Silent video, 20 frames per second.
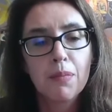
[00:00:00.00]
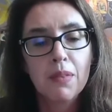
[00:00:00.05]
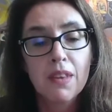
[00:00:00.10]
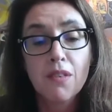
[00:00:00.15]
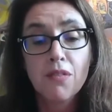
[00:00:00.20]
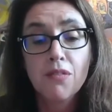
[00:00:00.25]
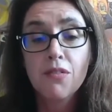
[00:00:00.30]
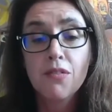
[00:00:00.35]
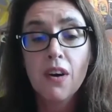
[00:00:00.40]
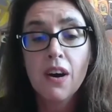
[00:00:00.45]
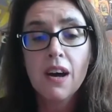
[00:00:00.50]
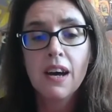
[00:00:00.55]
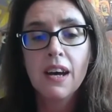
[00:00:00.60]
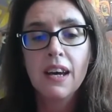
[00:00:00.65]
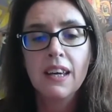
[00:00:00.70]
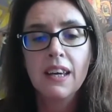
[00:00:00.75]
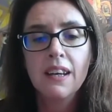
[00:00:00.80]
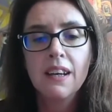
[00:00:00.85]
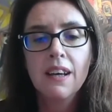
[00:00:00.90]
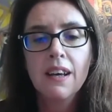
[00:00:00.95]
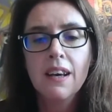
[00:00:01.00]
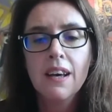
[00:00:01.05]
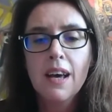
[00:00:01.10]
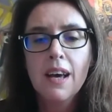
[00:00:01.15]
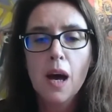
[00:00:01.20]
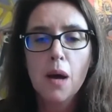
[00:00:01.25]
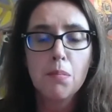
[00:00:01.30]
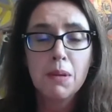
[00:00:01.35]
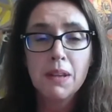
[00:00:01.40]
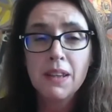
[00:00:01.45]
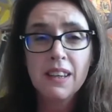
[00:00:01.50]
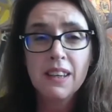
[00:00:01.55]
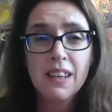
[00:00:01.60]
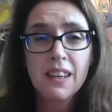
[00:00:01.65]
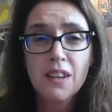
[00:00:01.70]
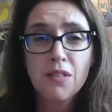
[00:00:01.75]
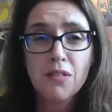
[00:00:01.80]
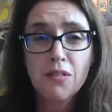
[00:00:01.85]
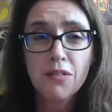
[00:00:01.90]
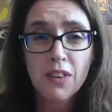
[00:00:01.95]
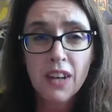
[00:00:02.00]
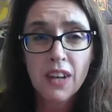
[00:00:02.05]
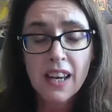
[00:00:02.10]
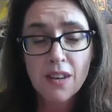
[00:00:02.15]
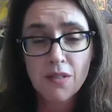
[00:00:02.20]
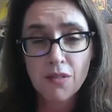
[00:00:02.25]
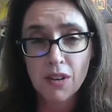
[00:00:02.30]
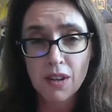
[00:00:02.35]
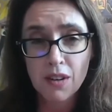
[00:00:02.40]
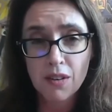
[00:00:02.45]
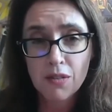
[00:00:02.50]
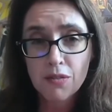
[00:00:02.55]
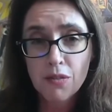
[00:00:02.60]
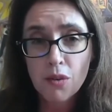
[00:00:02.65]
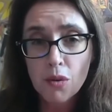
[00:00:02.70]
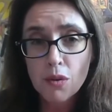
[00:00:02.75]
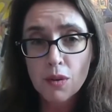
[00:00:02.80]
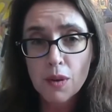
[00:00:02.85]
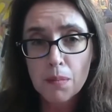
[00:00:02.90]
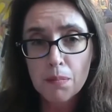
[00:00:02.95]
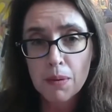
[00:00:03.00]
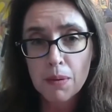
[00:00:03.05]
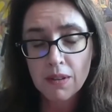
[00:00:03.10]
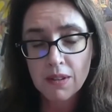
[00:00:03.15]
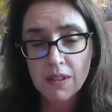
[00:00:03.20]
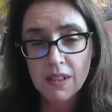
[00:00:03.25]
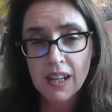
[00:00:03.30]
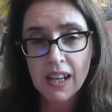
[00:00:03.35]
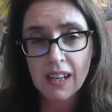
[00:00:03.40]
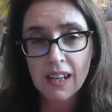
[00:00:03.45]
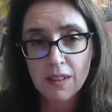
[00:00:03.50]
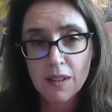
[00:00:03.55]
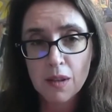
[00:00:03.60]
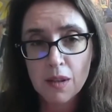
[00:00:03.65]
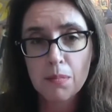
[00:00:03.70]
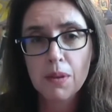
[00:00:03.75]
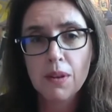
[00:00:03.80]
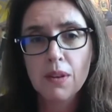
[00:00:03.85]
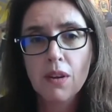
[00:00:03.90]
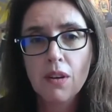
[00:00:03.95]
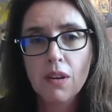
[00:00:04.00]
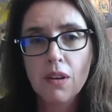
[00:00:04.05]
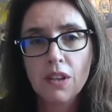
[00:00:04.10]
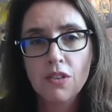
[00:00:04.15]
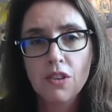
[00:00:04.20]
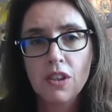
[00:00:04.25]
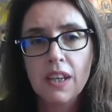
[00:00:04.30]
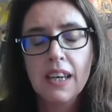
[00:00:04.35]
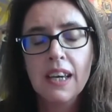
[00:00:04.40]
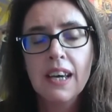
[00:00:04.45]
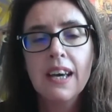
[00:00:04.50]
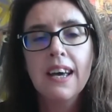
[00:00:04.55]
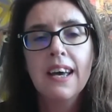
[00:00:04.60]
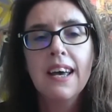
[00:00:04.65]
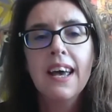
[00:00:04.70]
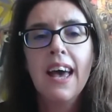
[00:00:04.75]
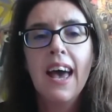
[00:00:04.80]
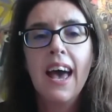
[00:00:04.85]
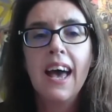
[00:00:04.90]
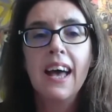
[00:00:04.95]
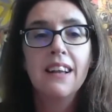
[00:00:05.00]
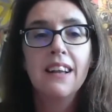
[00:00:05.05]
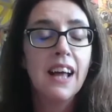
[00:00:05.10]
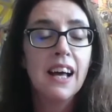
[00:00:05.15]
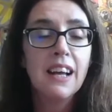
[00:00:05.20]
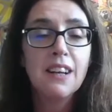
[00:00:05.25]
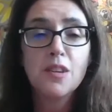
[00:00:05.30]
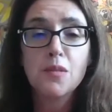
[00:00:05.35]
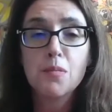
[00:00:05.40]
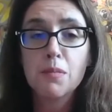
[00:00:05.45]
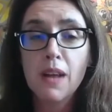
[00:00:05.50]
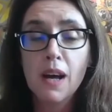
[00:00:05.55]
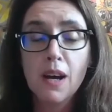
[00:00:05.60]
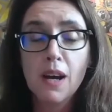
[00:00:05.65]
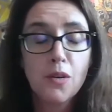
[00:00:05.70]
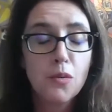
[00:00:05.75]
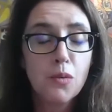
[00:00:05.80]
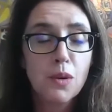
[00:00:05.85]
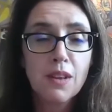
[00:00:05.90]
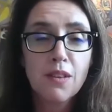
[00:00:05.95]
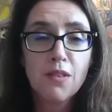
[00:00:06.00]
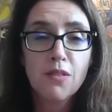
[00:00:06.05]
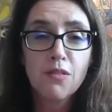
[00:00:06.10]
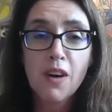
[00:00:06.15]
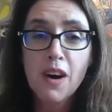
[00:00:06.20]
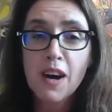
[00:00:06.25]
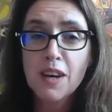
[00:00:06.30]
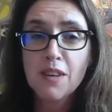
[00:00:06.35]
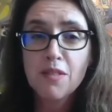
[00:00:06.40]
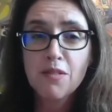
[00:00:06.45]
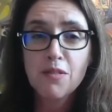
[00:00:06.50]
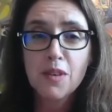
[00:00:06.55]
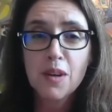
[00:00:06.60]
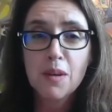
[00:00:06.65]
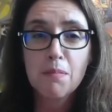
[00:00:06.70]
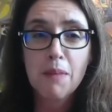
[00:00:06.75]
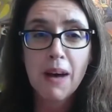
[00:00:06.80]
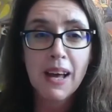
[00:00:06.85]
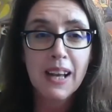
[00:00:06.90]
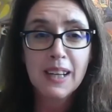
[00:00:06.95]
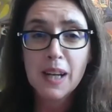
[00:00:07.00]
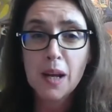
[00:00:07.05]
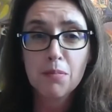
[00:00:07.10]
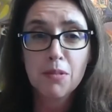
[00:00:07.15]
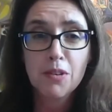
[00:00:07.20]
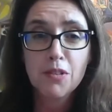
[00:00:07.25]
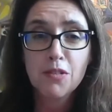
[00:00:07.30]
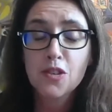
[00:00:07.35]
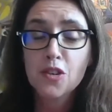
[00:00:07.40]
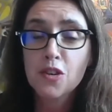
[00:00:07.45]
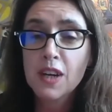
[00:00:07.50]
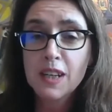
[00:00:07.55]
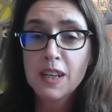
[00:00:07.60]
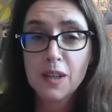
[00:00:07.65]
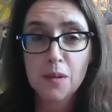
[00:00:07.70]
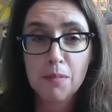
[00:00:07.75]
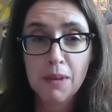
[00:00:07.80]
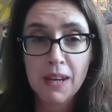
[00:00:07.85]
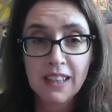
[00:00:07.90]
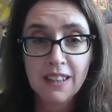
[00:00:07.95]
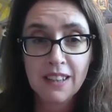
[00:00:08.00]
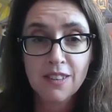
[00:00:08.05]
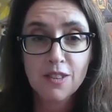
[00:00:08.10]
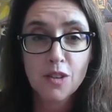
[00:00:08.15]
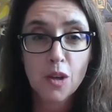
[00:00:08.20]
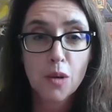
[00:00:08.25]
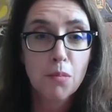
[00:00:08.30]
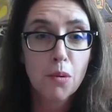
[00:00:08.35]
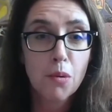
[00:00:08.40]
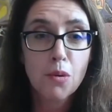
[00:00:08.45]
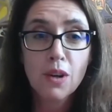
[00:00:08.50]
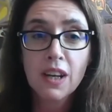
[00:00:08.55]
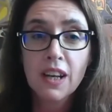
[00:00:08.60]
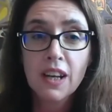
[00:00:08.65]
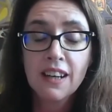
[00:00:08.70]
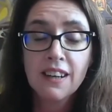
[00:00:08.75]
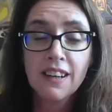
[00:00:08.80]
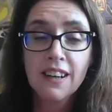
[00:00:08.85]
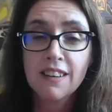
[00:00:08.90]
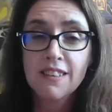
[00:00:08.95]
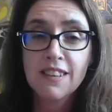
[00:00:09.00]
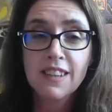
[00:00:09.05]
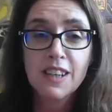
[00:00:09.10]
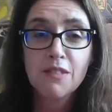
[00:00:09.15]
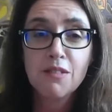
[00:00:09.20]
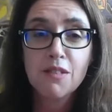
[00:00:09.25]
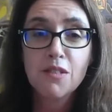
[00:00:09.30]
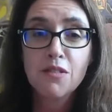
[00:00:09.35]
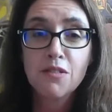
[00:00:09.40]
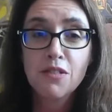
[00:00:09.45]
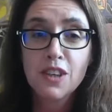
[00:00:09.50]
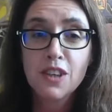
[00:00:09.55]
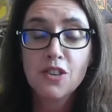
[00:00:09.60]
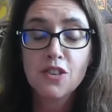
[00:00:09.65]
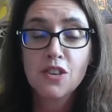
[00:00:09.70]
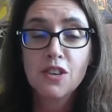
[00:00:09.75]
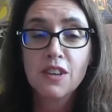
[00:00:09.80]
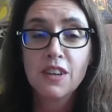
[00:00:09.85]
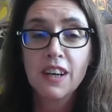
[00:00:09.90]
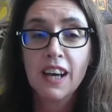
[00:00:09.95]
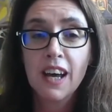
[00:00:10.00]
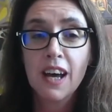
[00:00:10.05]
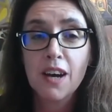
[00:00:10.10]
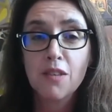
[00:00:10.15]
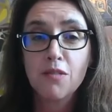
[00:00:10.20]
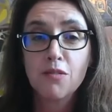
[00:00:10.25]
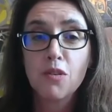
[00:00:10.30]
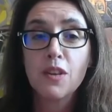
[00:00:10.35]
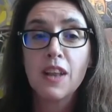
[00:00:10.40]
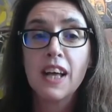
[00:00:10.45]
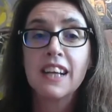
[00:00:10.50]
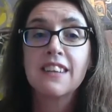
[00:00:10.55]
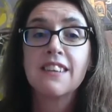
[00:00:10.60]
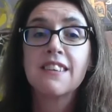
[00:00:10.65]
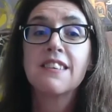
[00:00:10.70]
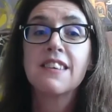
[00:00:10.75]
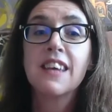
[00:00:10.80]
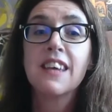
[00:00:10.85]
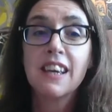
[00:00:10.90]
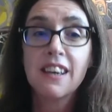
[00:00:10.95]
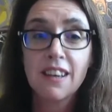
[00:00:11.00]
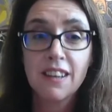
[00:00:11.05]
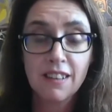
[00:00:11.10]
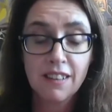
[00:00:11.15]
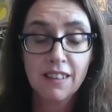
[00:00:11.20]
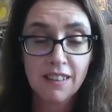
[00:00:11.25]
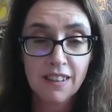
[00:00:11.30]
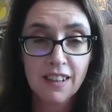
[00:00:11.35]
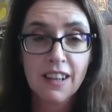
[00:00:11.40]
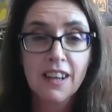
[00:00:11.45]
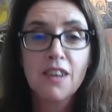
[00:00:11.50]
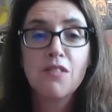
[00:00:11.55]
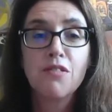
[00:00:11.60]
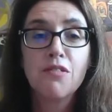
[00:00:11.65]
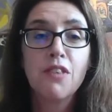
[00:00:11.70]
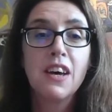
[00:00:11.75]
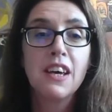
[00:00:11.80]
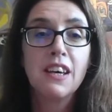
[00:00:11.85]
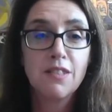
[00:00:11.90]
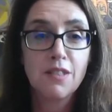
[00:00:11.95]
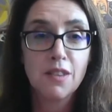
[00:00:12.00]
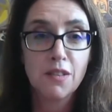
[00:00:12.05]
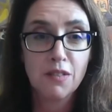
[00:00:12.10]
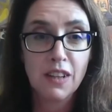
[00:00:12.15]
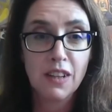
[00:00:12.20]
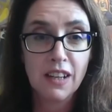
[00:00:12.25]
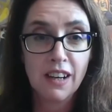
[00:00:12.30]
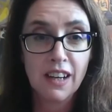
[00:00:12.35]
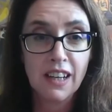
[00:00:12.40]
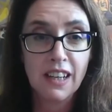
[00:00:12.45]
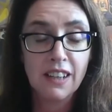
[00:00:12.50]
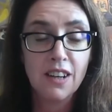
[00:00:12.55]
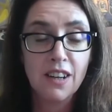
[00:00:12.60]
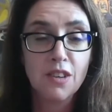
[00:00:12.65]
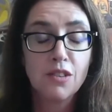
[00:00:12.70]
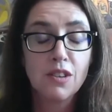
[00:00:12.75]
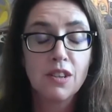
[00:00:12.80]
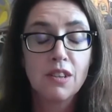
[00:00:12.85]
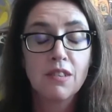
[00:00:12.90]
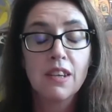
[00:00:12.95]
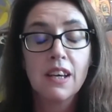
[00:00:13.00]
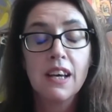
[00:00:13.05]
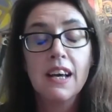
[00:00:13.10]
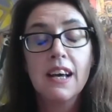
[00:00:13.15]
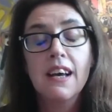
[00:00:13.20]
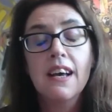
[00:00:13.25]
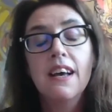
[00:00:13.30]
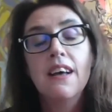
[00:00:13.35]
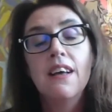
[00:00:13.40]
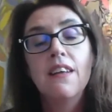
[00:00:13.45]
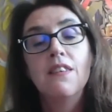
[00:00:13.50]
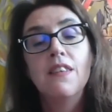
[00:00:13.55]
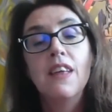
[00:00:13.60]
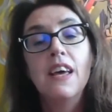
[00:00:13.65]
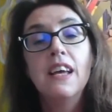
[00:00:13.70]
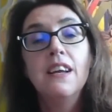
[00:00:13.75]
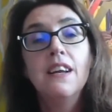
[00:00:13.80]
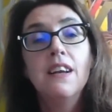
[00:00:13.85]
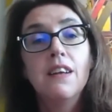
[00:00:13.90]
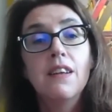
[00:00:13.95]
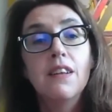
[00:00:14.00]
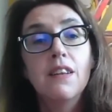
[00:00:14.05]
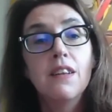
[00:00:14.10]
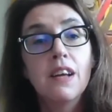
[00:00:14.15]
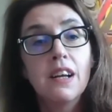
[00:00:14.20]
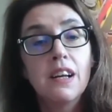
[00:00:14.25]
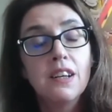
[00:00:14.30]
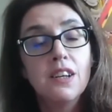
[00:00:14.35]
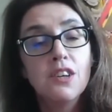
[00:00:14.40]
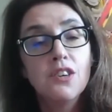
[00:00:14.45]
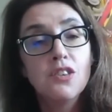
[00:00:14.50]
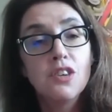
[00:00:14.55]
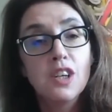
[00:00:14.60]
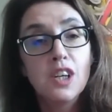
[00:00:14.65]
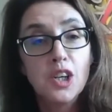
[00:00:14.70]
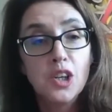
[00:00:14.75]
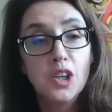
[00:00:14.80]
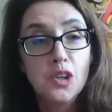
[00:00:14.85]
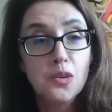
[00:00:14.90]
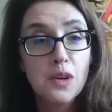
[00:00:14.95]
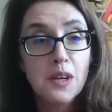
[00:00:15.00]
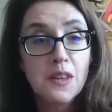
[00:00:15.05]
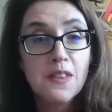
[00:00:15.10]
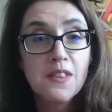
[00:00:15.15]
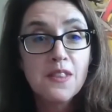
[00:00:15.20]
define a particular flavor for the personality pathology. And that's done with 5 maladaptive trait domains. So borderline doesn't even feature for that second phase of the diagnosis. Then the clinician can do a